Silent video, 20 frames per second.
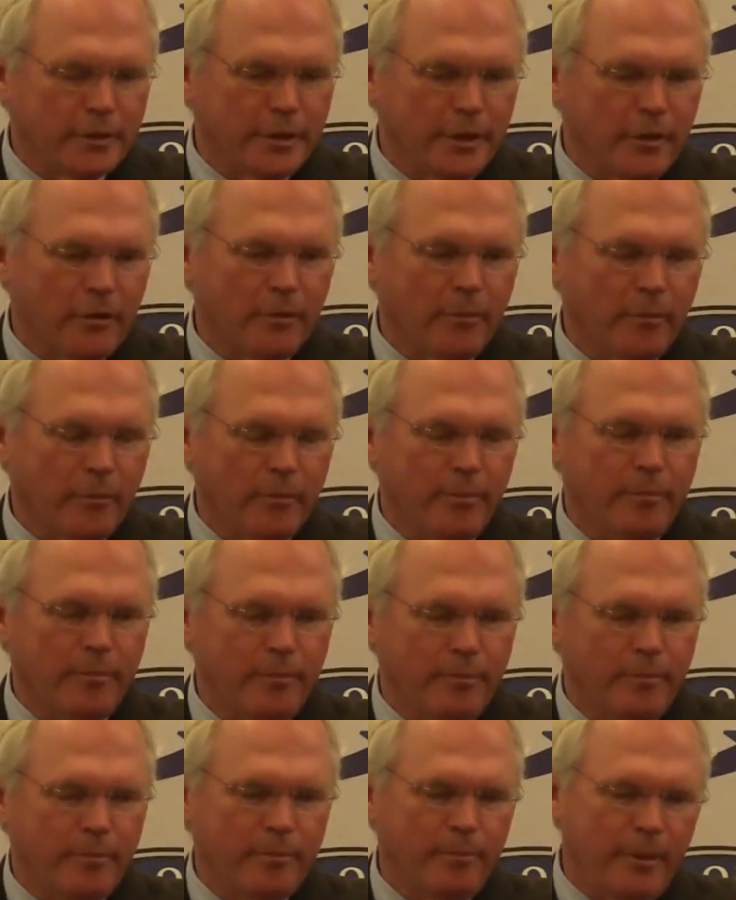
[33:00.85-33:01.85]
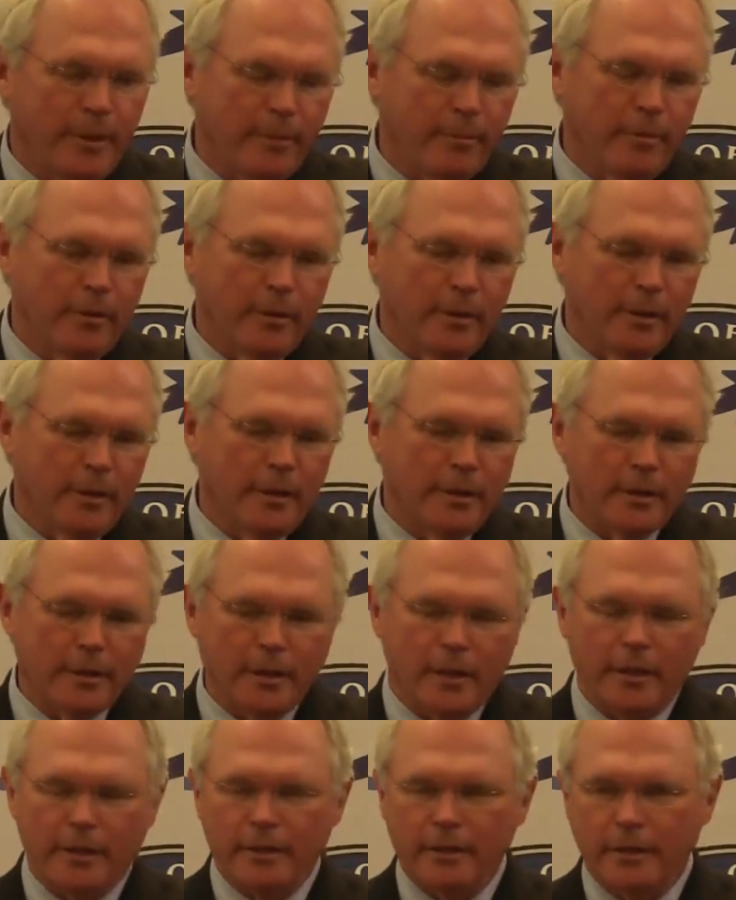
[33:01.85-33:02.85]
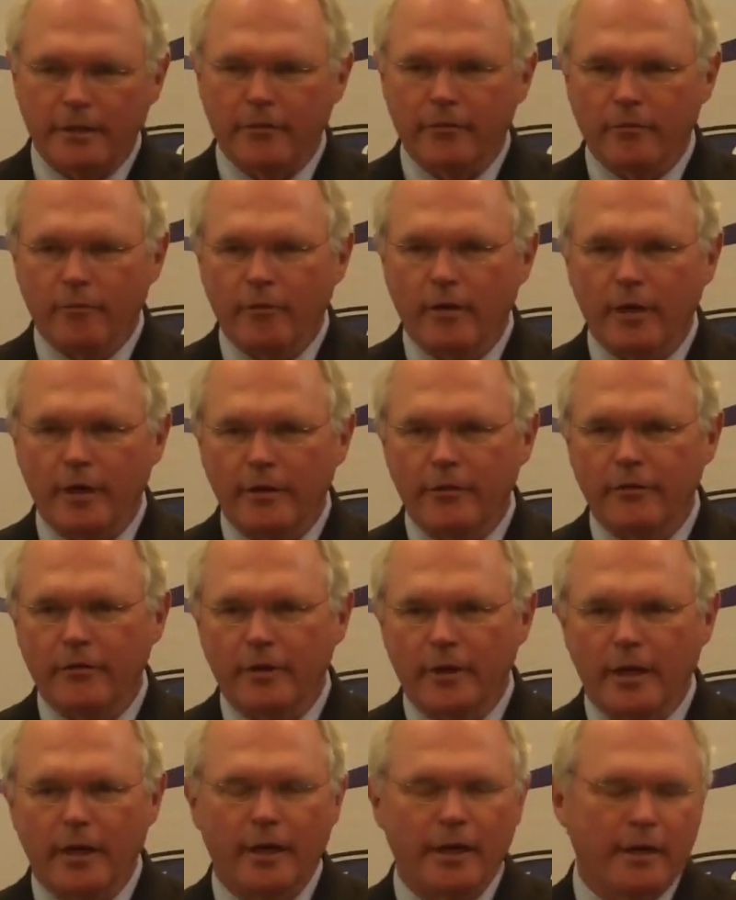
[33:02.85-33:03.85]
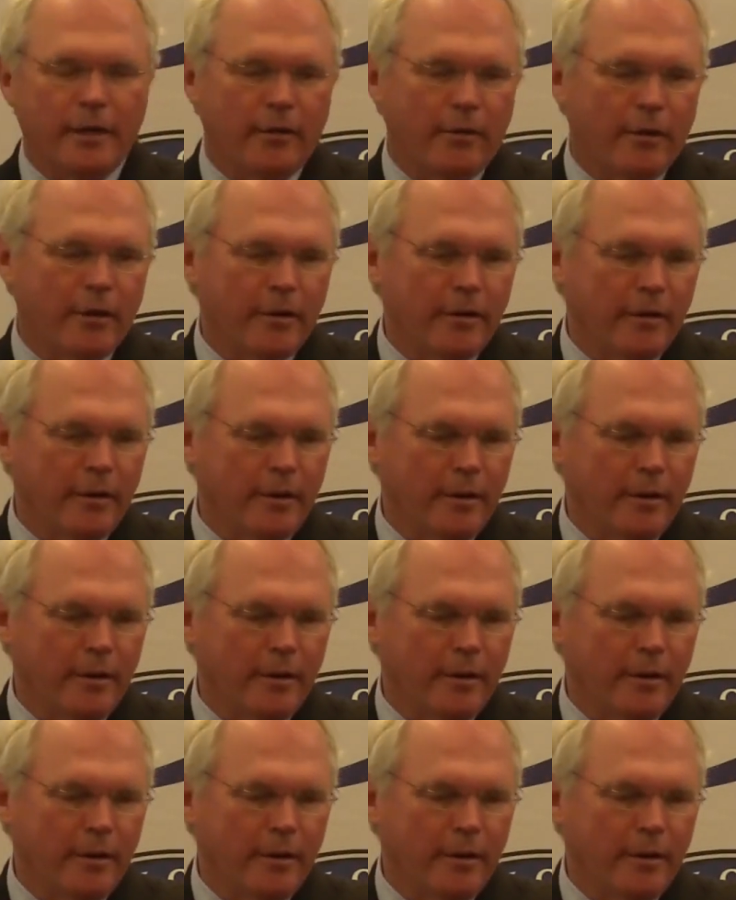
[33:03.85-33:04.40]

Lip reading: terrible people Condoleezza Rice and I are.